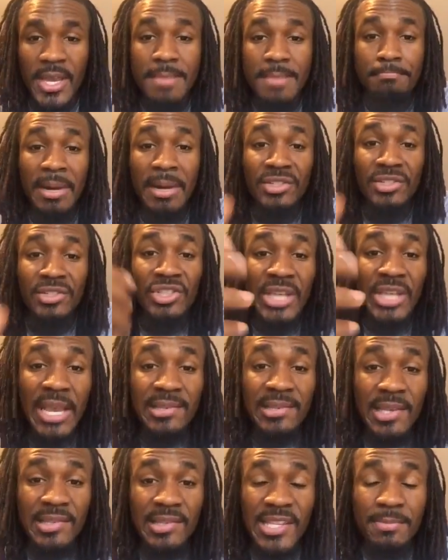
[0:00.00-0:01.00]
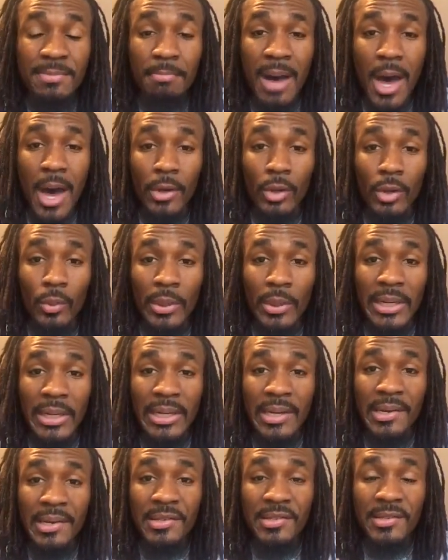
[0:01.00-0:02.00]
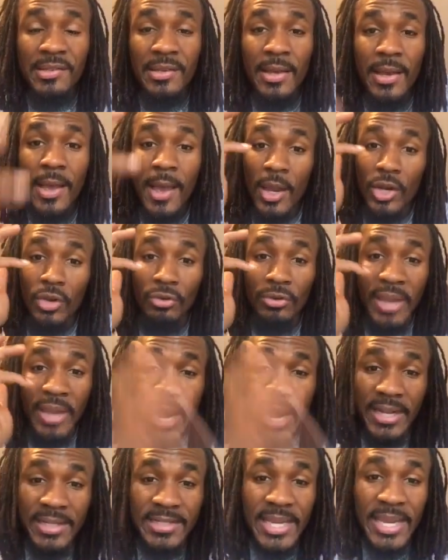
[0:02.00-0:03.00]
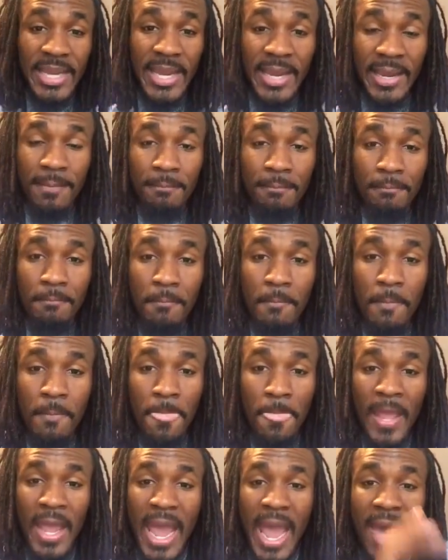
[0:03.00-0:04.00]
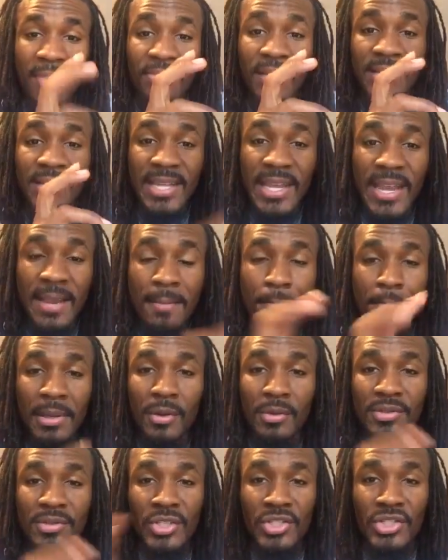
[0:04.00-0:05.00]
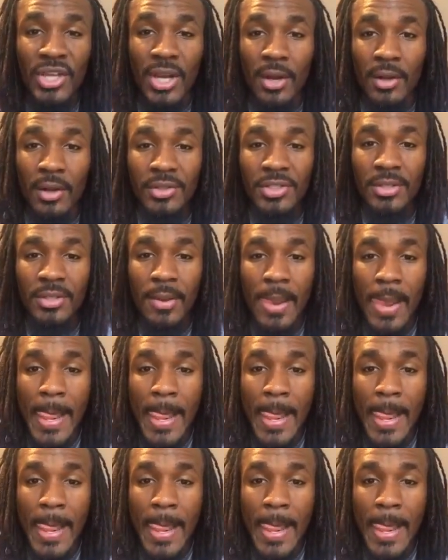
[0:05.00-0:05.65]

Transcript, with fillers: But Jesus's model was create a team and the team builds the church.